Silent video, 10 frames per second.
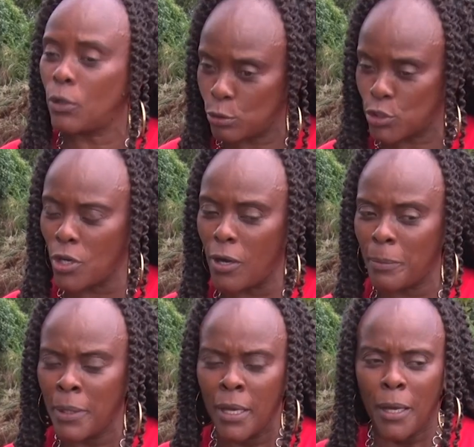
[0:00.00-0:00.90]
a good
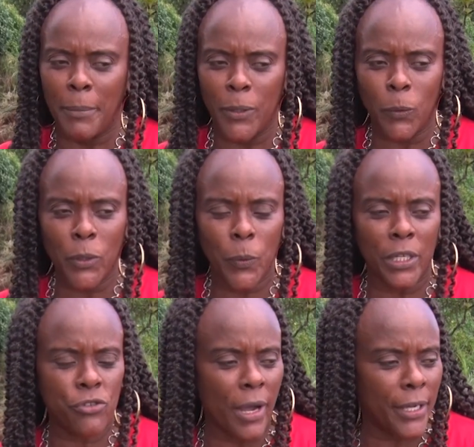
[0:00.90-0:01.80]
job, but what we
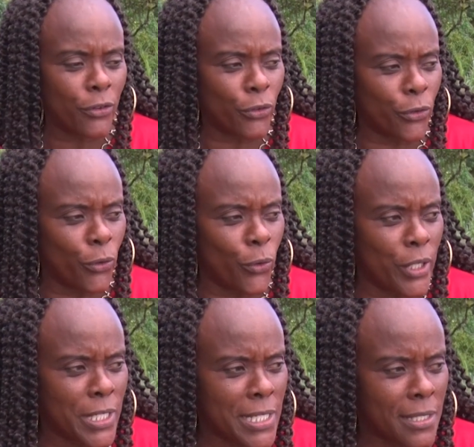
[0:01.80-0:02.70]
are trying to do
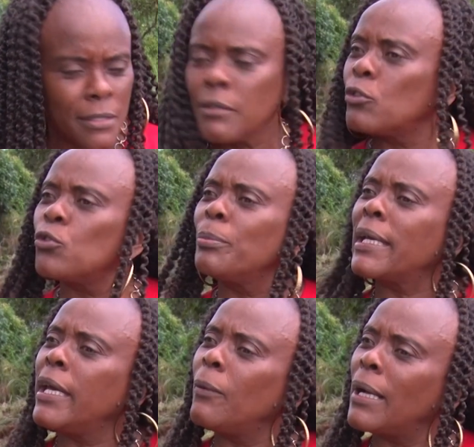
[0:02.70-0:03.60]
is to
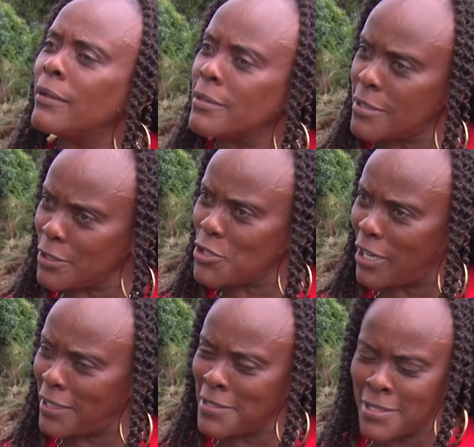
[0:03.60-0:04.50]
make hay while the sun
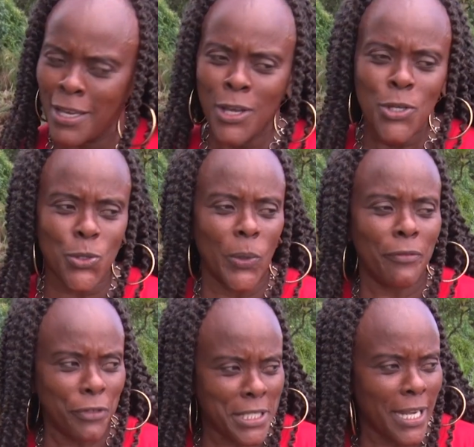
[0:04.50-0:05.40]
shines. So
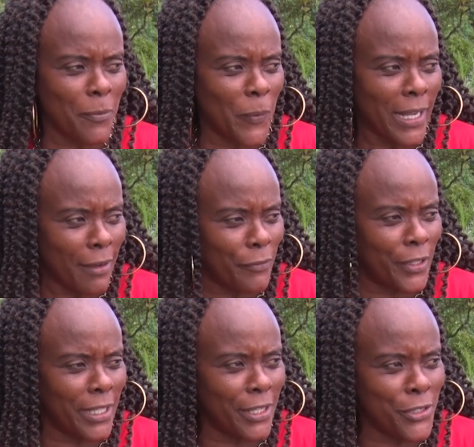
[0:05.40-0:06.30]
every time we have
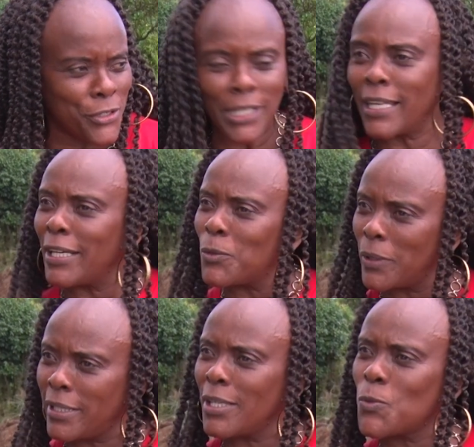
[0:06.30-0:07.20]
the sunlight
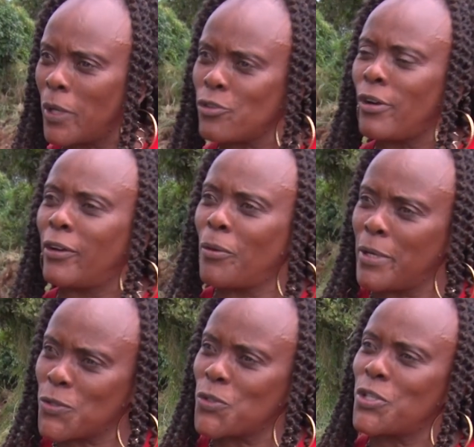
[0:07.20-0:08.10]
with us, we are trying our
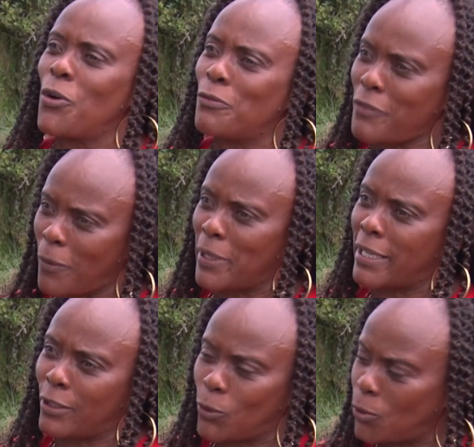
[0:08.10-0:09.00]
best to see how far we
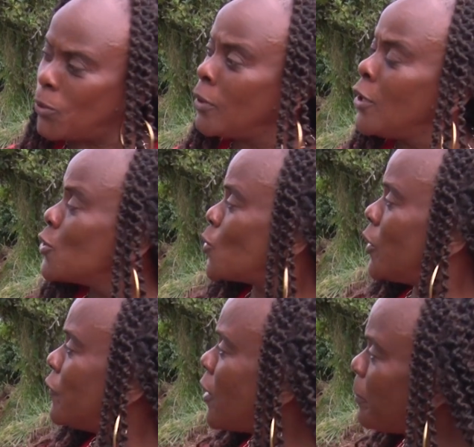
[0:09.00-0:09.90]
can go. So
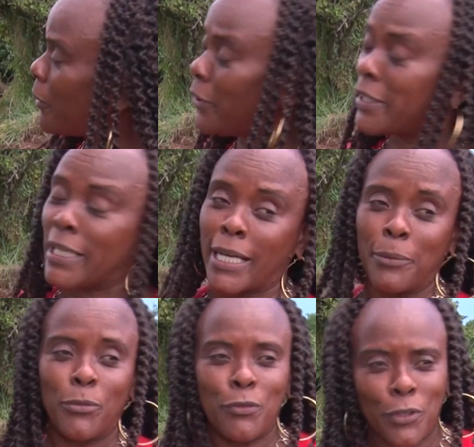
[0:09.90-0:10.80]
if the operator
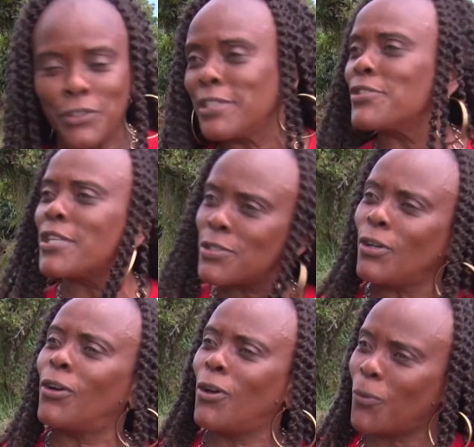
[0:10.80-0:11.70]
can move until 6
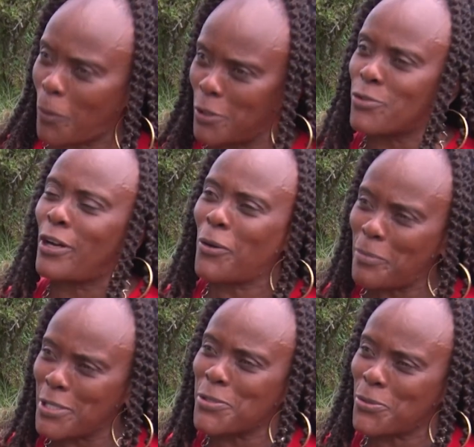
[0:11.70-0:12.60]
o'clock, we will try our
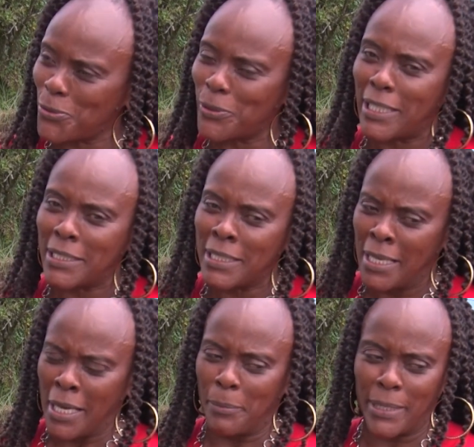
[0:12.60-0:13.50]
best to do that.
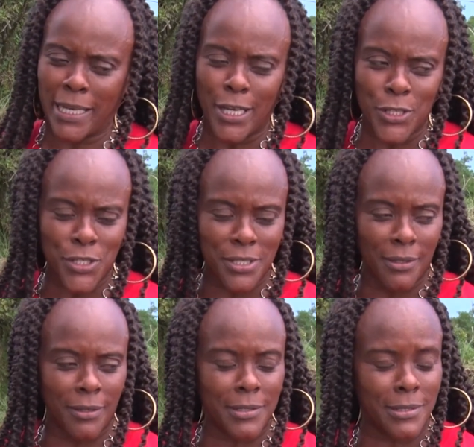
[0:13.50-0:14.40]
Because
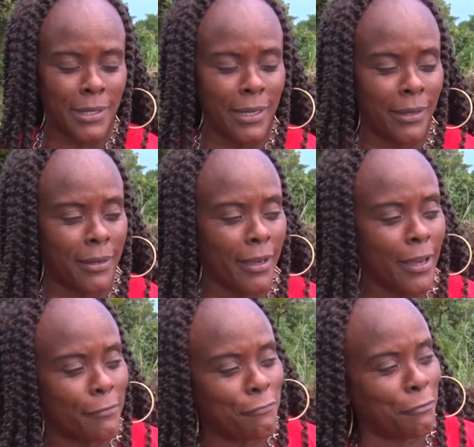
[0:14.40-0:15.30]
it's like
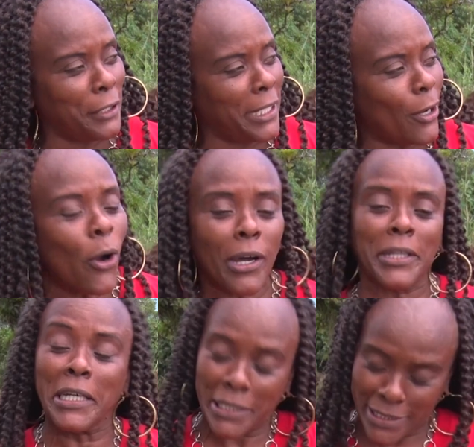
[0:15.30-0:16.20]
every
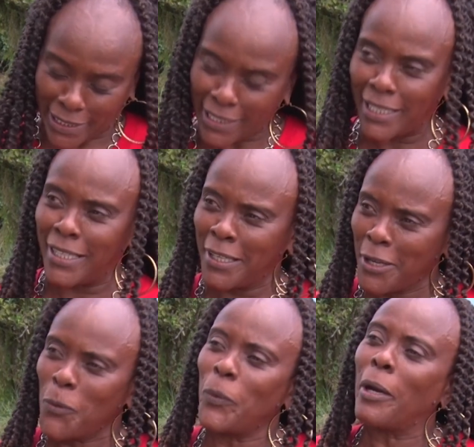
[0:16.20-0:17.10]
other day
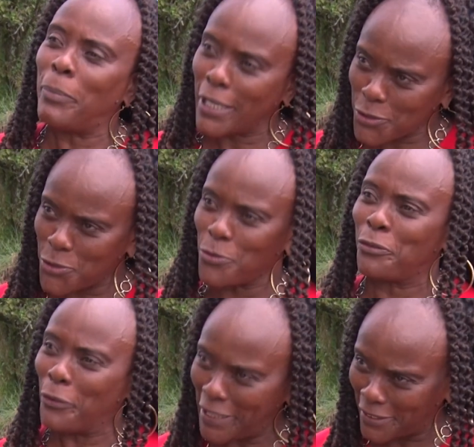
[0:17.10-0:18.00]
we are blessed
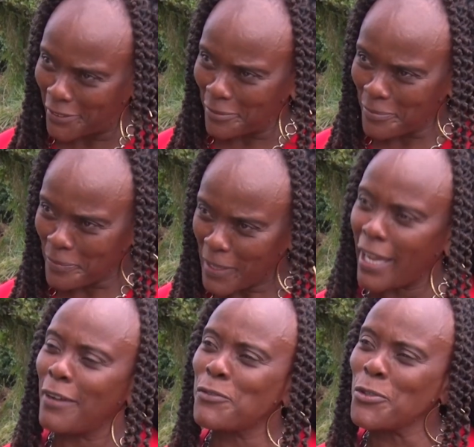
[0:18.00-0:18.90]
with rain.
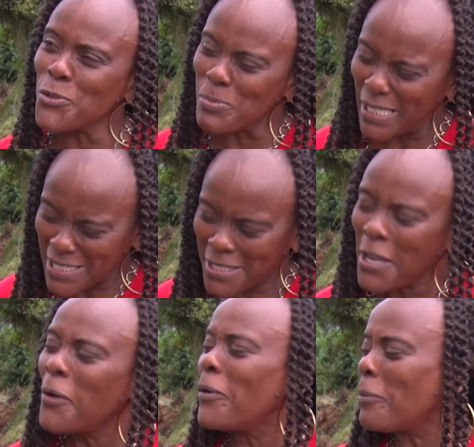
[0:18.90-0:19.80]
I have to use blessed.
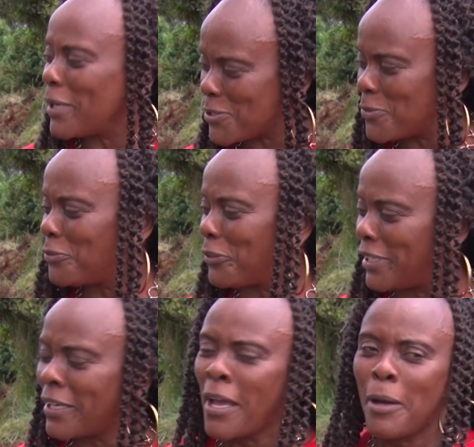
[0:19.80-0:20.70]
We are blessed with
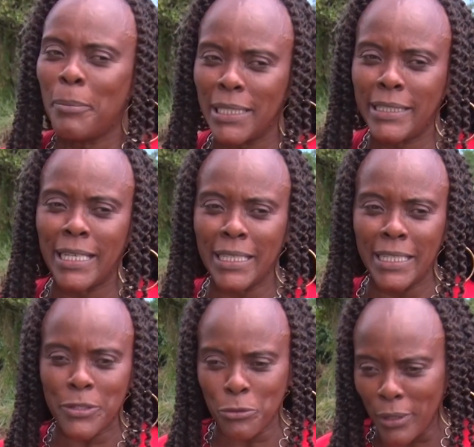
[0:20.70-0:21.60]
rain, but
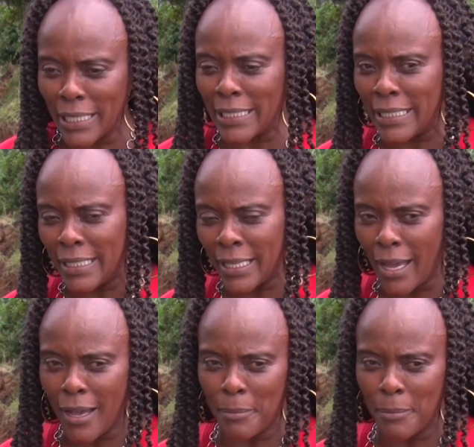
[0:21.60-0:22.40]
then it really